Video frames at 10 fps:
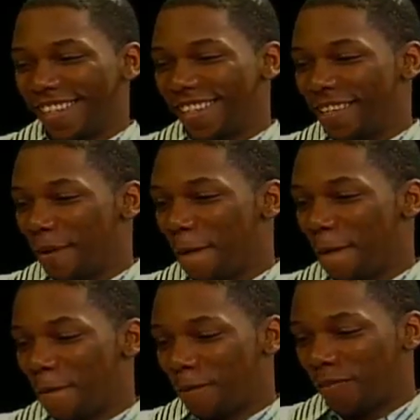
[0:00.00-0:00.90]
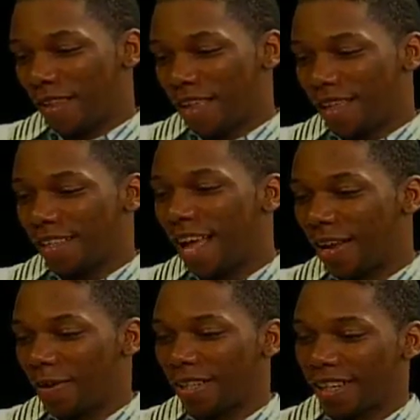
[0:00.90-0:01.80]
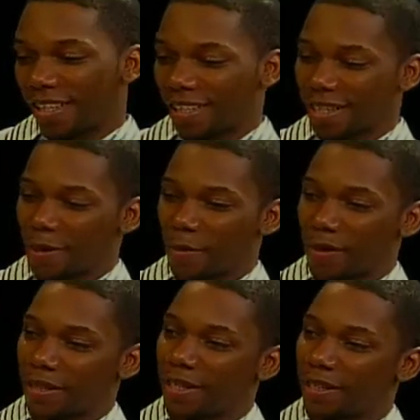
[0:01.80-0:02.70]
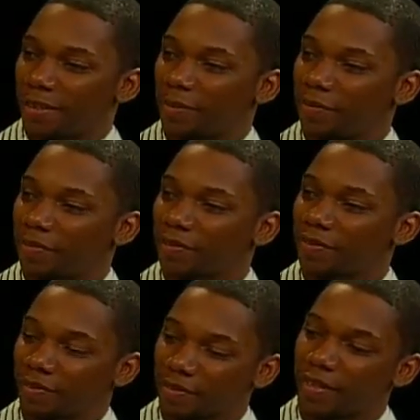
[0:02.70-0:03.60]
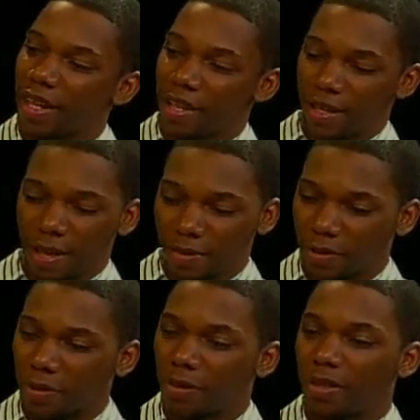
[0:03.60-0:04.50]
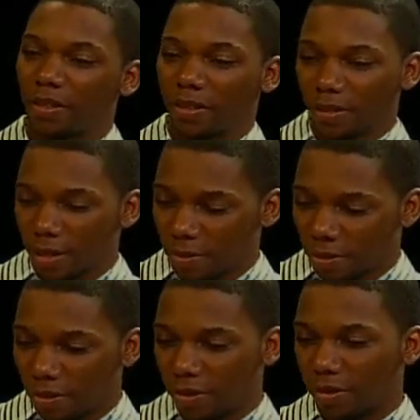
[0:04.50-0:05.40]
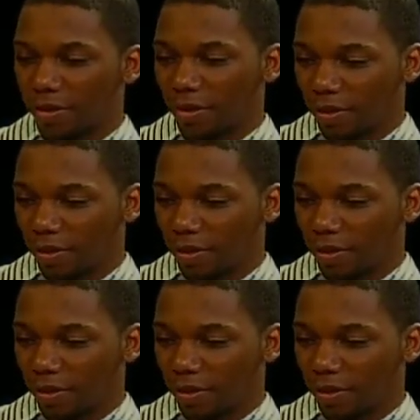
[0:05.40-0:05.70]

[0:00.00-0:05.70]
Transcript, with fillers: Don't be embarrassed. Yeah. I, I mean, I you gotta sing, first you try. You know. Yeah, you gotta absolutely. see what absolutely. happens.